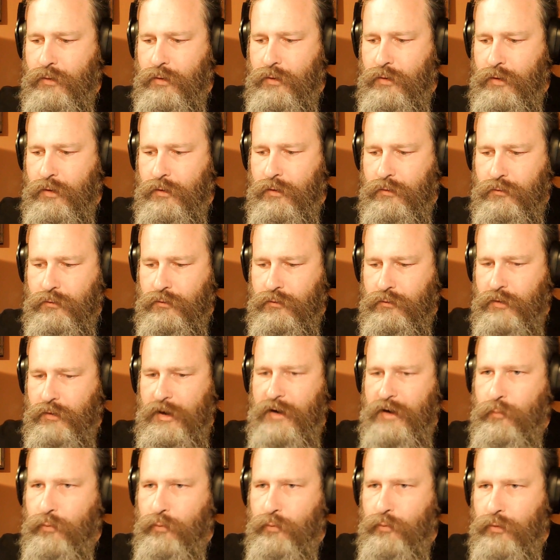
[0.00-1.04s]
where you could
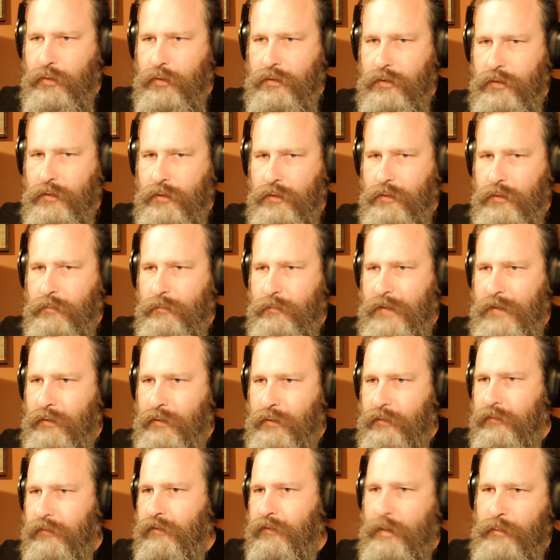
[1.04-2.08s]
try to put
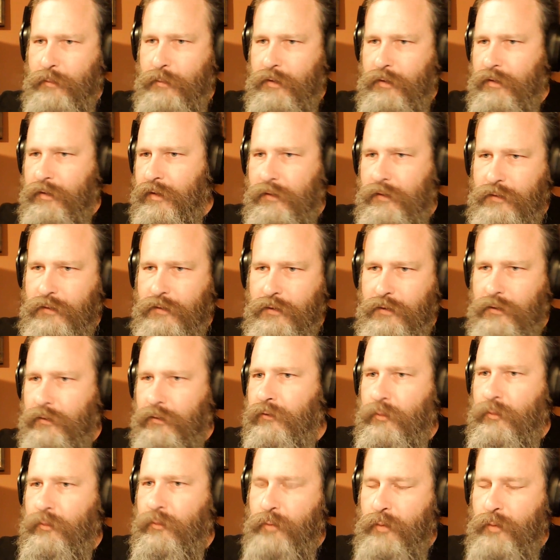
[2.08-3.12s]
macroscopic things into
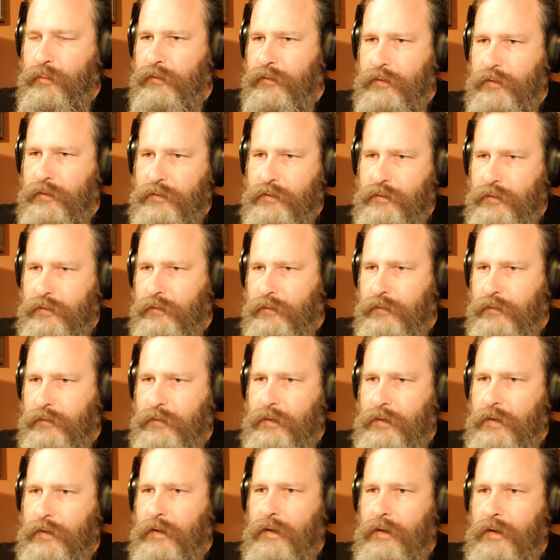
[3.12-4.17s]

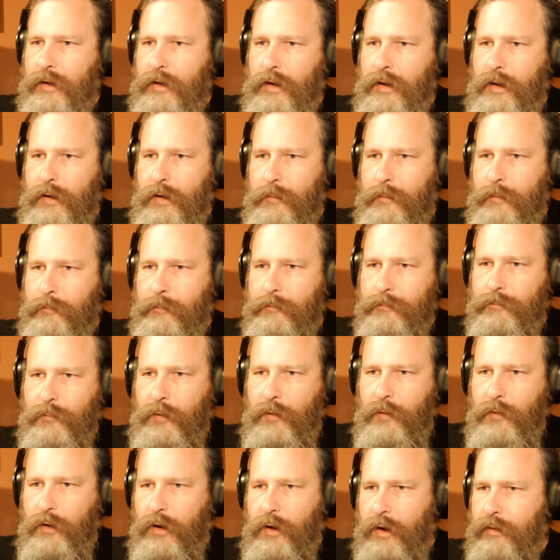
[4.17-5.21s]
superpositions.
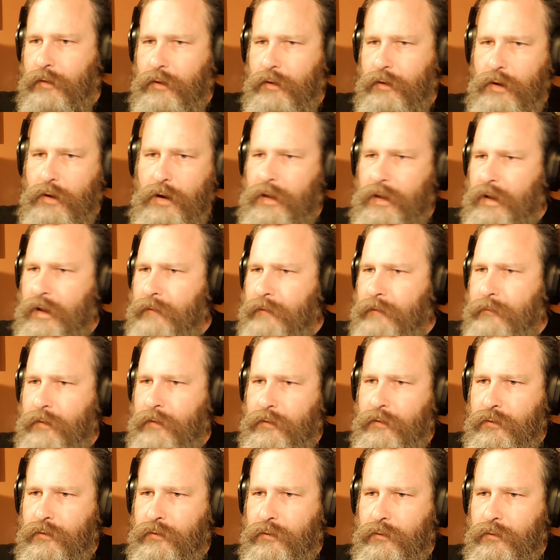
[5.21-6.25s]
Are there any
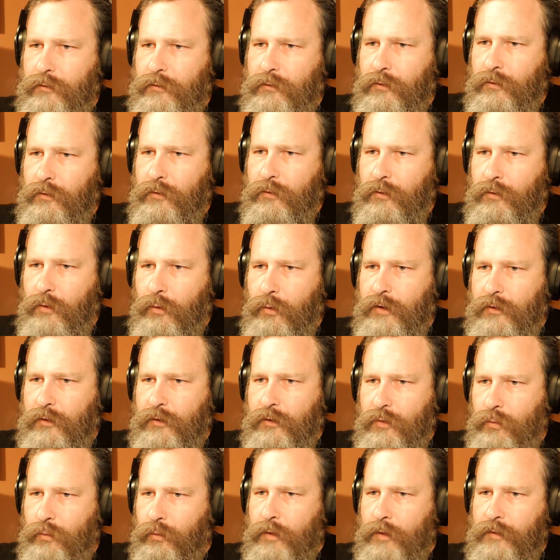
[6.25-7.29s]
efforts
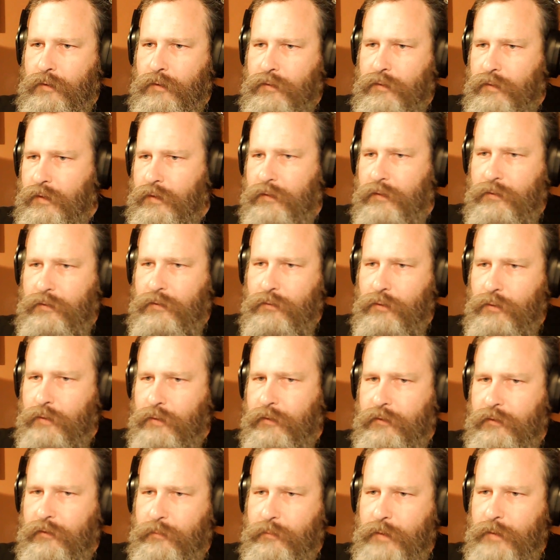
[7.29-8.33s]
going towards these sort
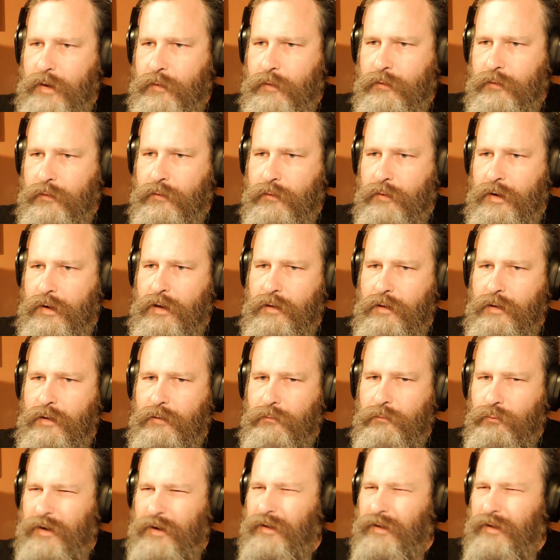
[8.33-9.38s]
of experiments, or
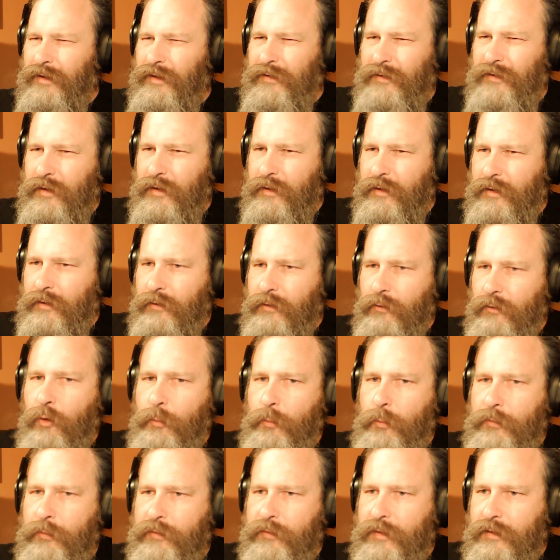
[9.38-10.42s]
any realistic
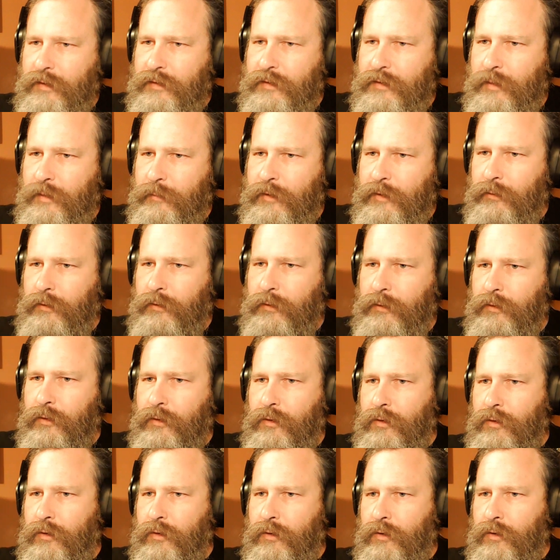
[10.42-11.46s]
hopes that something
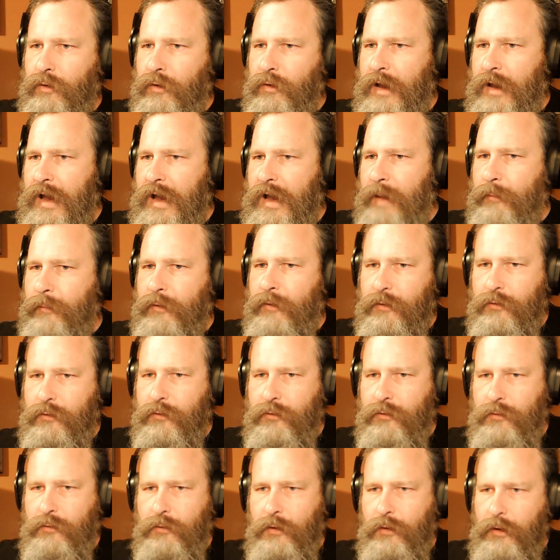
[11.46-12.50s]
could happen
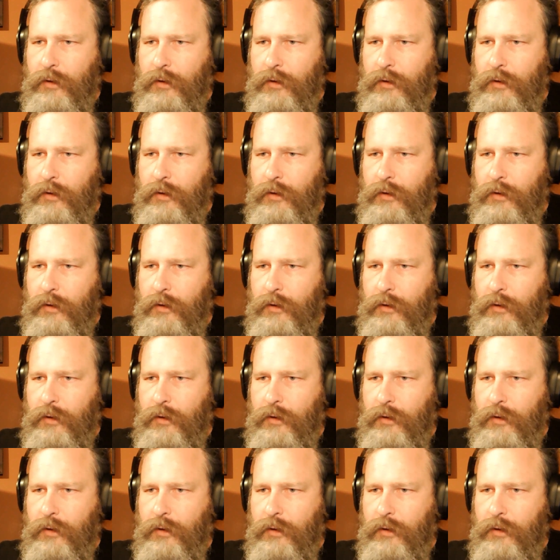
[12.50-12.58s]
to,